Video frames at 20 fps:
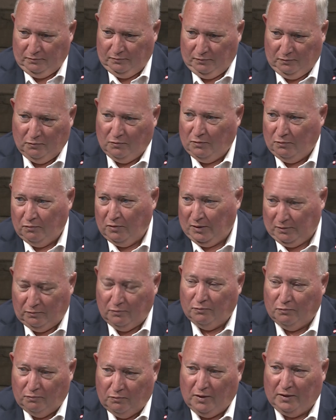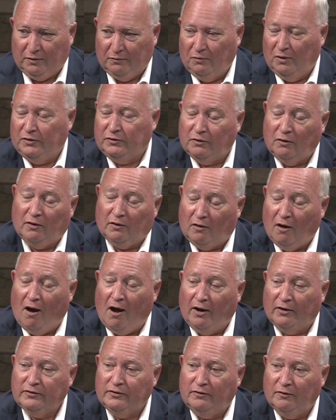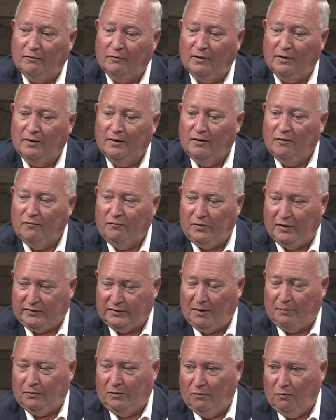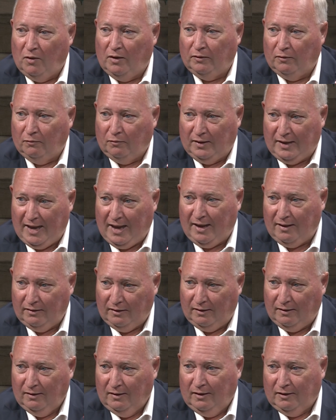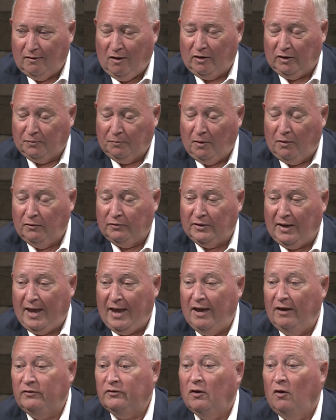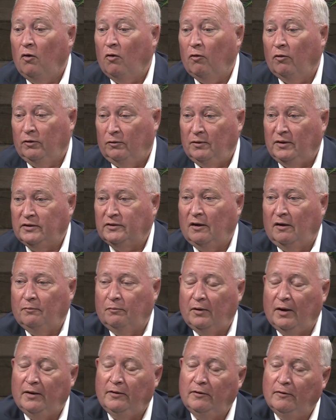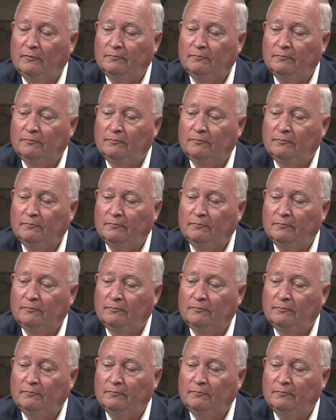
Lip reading: what it's going to cost to fix up the one that the Connors Brothers has, or do we start brand new?